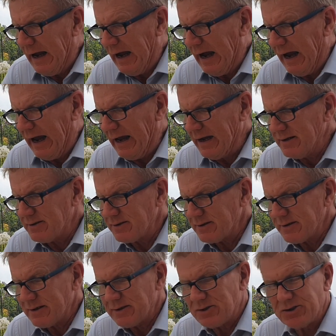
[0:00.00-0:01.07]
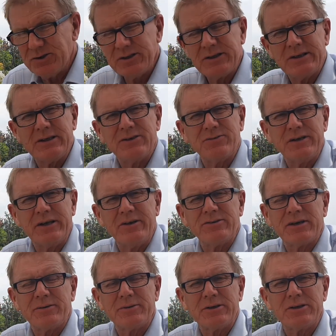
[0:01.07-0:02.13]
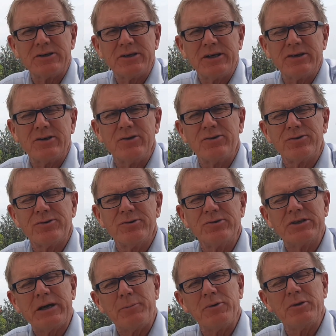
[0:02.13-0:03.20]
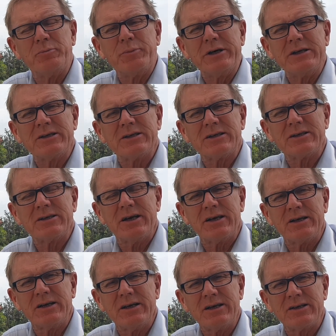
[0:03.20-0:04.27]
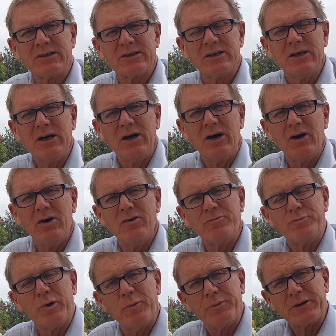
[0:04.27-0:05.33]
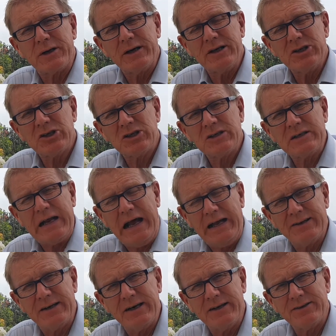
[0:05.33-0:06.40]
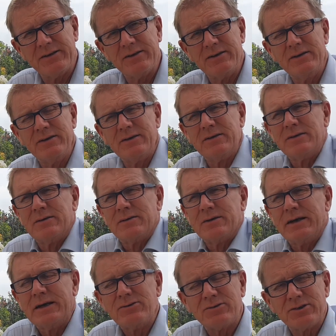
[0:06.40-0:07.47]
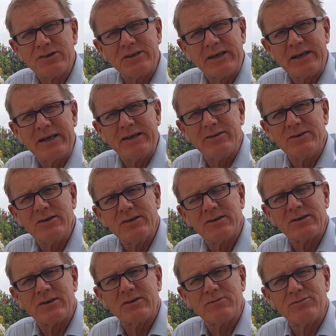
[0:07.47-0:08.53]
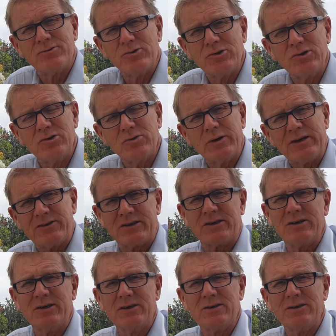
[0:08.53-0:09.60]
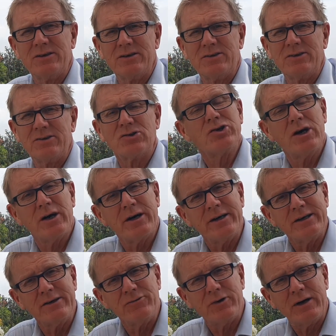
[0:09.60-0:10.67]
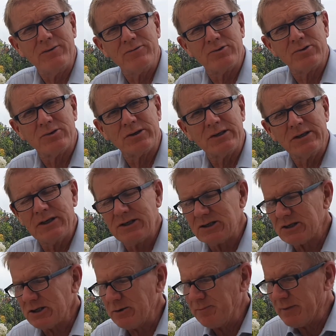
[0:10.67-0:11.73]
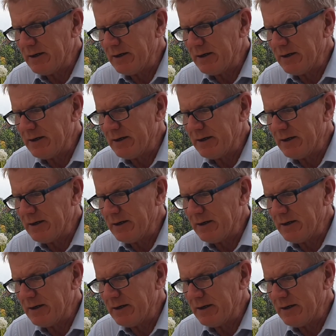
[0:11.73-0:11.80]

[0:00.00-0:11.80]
And during these videos I'm going to take you through some of the basic techniques of propagation and other interesting areas for you as a gardener to try if you haven't already done so.